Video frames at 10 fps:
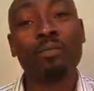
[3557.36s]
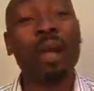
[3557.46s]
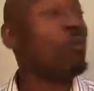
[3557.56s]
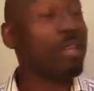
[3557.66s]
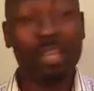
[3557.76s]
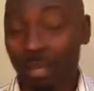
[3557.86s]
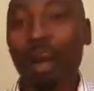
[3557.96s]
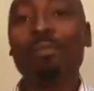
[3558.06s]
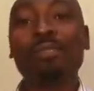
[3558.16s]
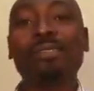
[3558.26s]
And when he
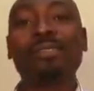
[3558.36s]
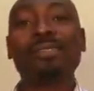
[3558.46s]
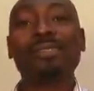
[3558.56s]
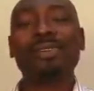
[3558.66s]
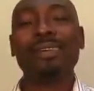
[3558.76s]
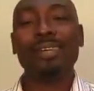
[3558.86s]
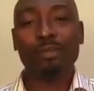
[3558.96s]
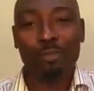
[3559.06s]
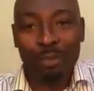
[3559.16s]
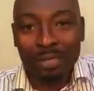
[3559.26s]
comes,
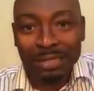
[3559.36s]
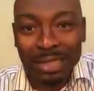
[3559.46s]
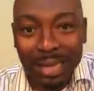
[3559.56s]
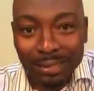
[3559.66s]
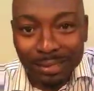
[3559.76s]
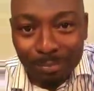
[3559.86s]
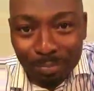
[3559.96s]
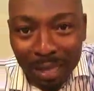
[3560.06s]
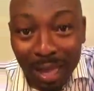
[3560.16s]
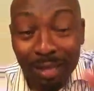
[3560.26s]
he will bring the tithe,
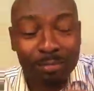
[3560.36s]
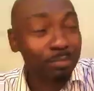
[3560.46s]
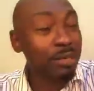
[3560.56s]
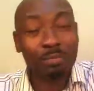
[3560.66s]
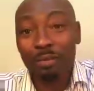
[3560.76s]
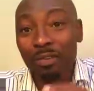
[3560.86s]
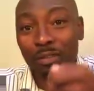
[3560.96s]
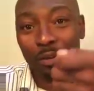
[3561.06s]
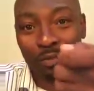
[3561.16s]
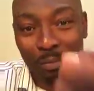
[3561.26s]
Pia, bring
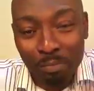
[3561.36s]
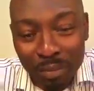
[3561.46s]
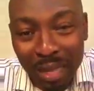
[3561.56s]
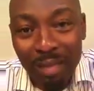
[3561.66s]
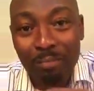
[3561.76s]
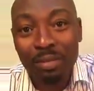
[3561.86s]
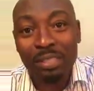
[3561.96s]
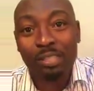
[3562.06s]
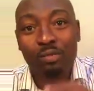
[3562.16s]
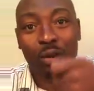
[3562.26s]
prophet offering, Pia, bring
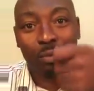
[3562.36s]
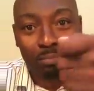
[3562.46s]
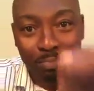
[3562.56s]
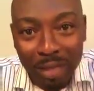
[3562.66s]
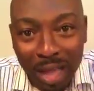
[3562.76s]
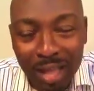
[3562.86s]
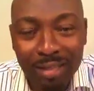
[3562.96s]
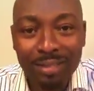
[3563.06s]
this one, Pia.